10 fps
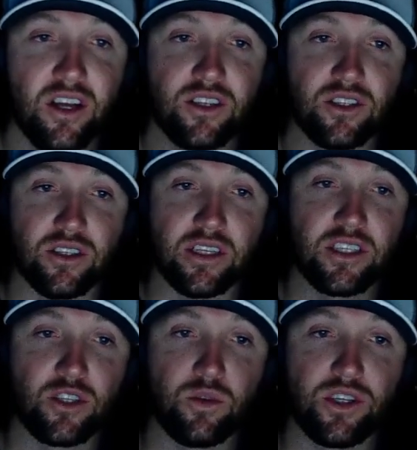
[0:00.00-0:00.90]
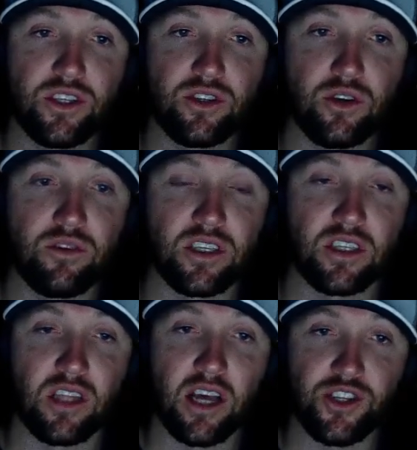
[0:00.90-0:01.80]
So let's switch this over to
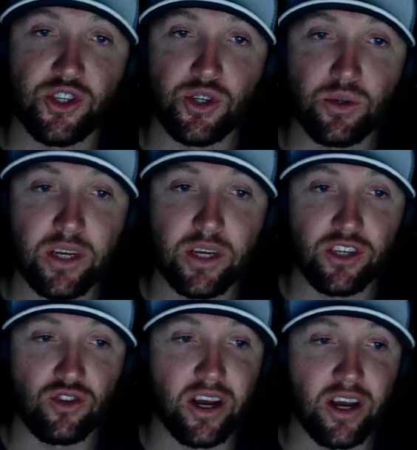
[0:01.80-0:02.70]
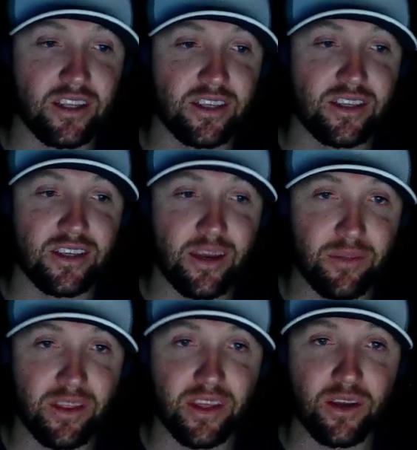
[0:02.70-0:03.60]
slot 2 and try the same
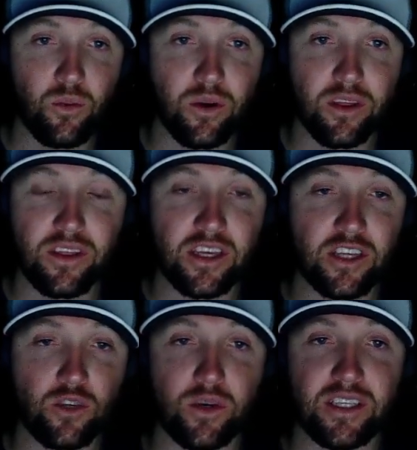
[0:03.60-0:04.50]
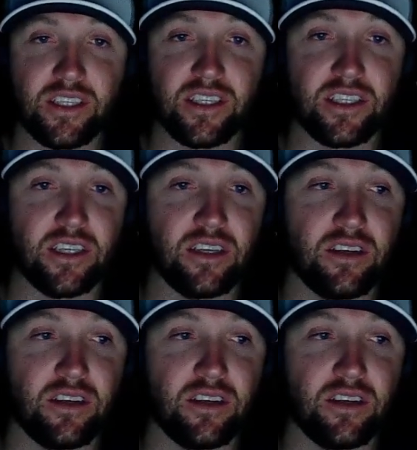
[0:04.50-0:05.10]
thing with the 2060.